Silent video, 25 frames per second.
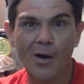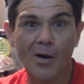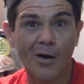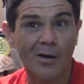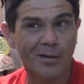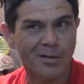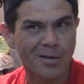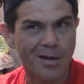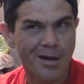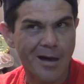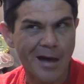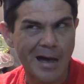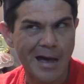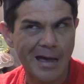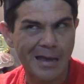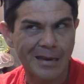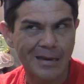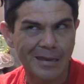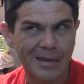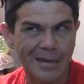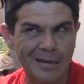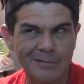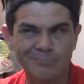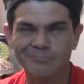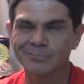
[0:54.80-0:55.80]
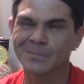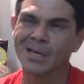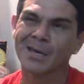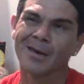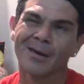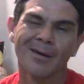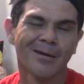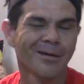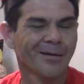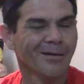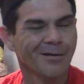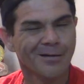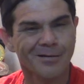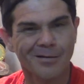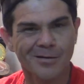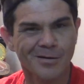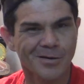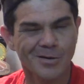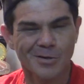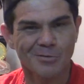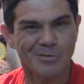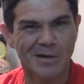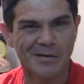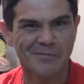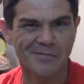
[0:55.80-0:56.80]
or Kylie
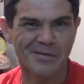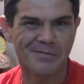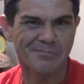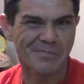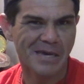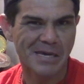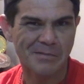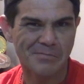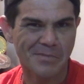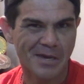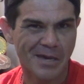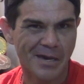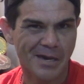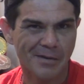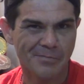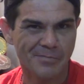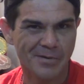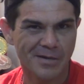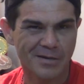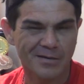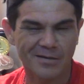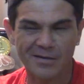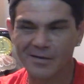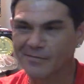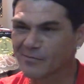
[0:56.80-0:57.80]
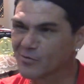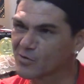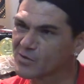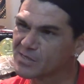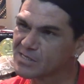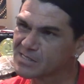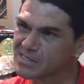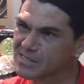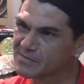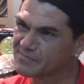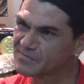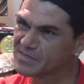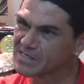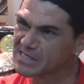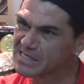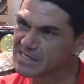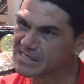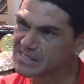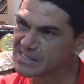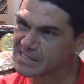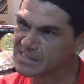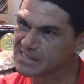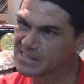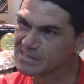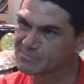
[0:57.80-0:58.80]
or whoever made me happy, and I've always loved
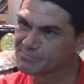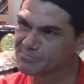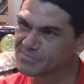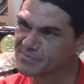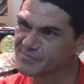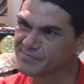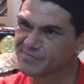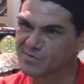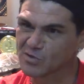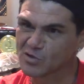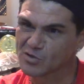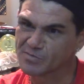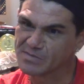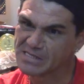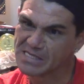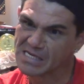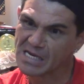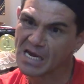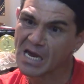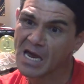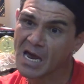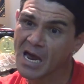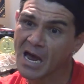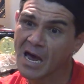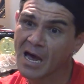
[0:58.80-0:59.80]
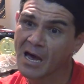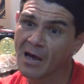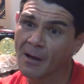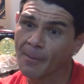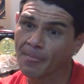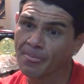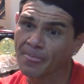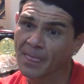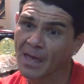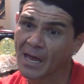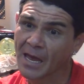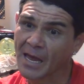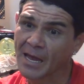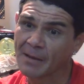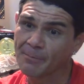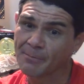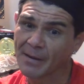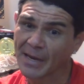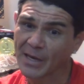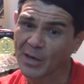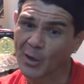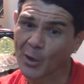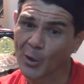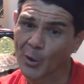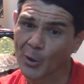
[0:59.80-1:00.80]
dancing and performing. And
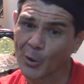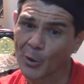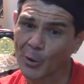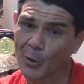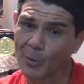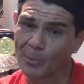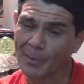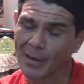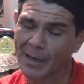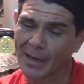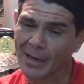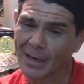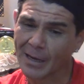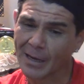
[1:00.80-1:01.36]
back home,